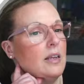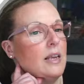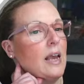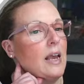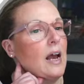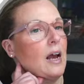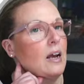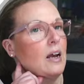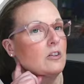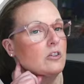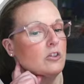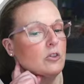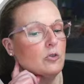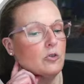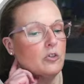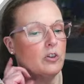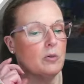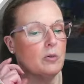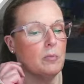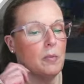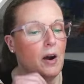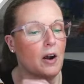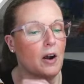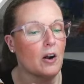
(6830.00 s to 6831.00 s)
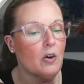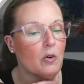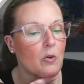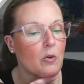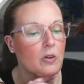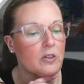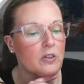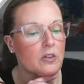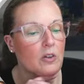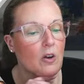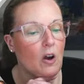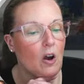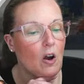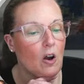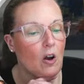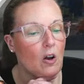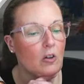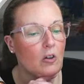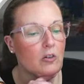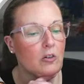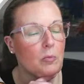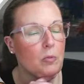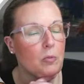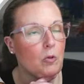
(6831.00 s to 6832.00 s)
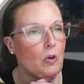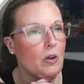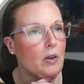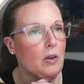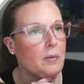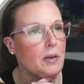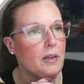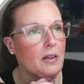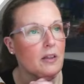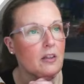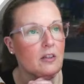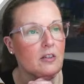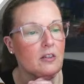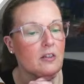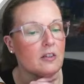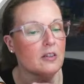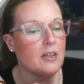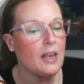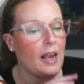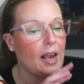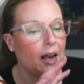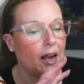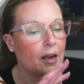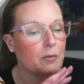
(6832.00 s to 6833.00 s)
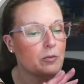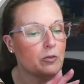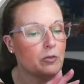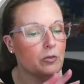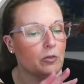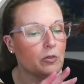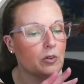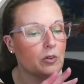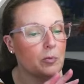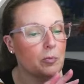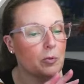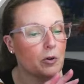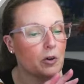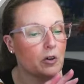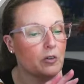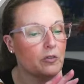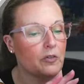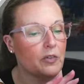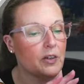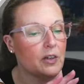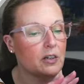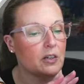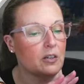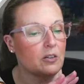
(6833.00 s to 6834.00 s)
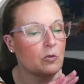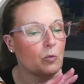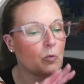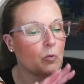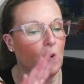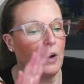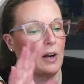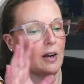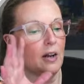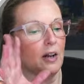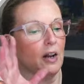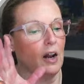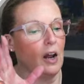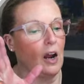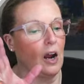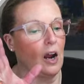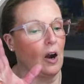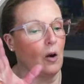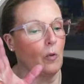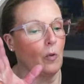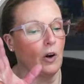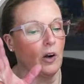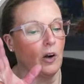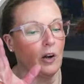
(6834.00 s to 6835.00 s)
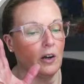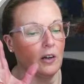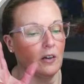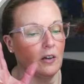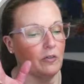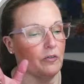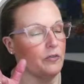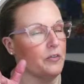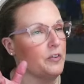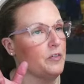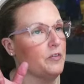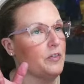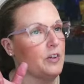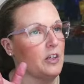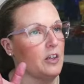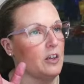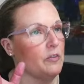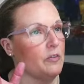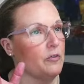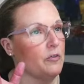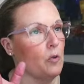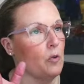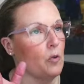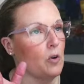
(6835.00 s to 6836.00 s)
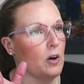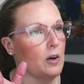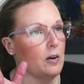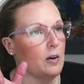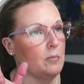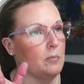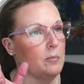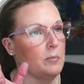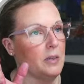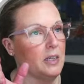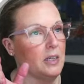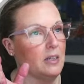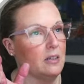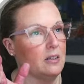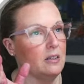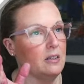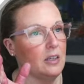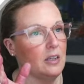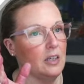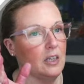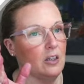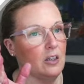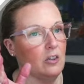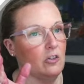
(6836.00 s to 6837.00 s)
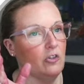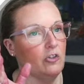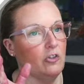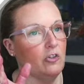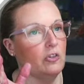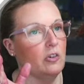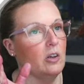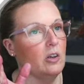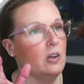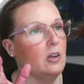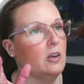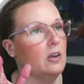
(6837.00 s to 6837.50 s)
Yeah, so tomorrow is all deployment. This is absolutely perfect. We're at an hour and 54 minutes-ish.